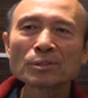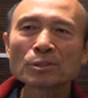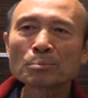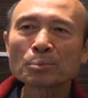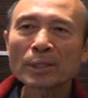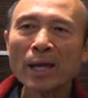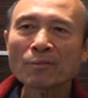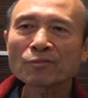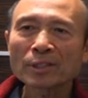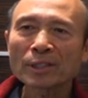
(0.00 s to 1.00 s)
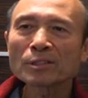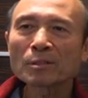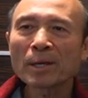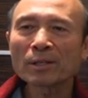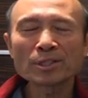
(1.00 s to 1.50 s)
to put effort into
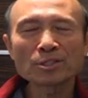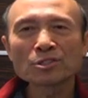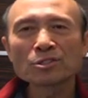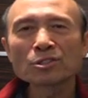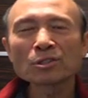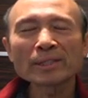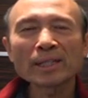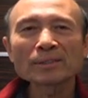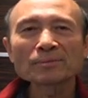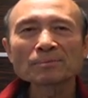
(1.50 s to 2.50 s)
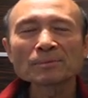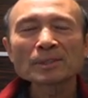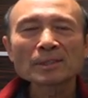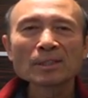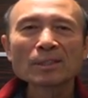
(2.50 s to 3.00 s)
marriage so they
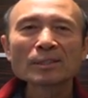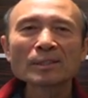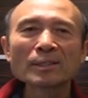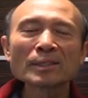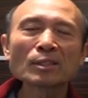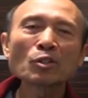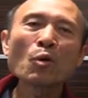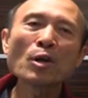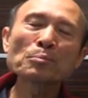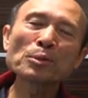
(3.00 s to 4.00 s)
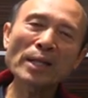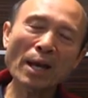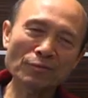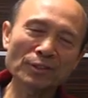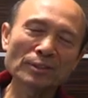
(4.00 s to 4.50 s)
they don't want to put
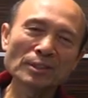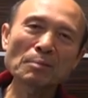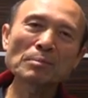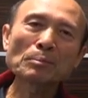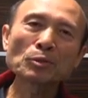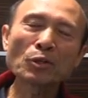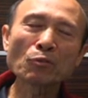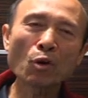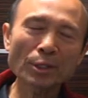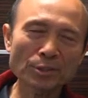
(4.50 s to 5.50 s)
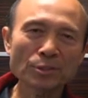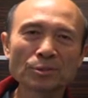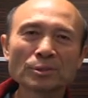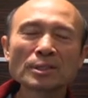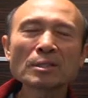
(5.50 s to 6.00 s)
effort some people don't want to
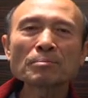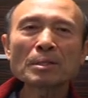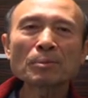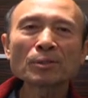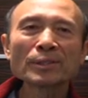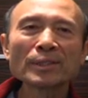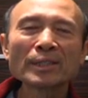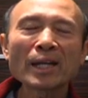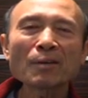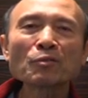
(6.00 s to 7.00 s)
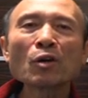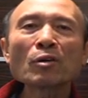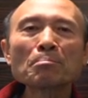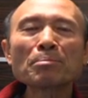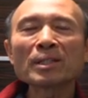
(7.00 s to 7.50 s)
some people have no
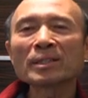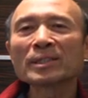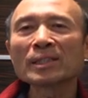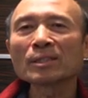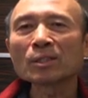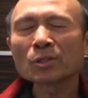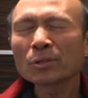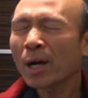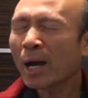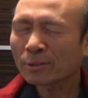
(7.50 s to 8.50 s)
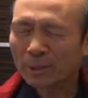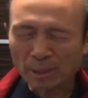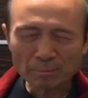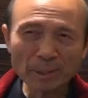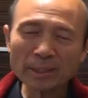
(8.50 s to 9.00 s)
ability they don't know how to
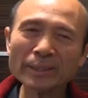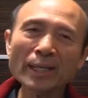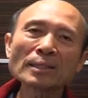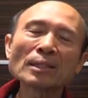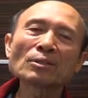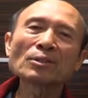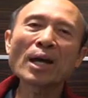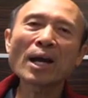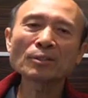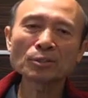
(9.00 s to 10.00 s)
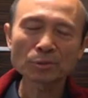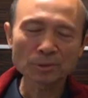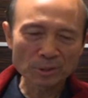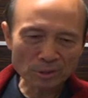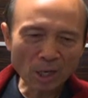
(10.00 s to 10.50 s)
communicate they don't know how to
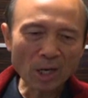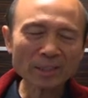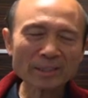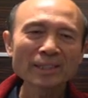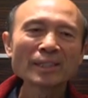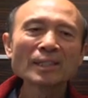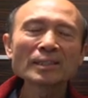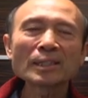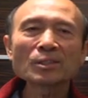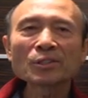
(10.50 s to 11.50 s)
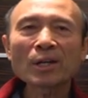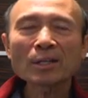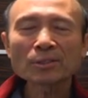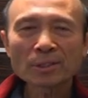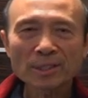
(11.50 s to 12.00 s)
talk they don't know how
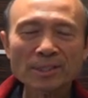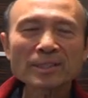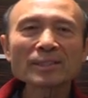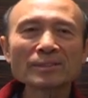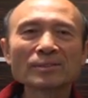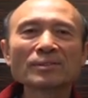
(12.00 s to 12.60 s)
to listen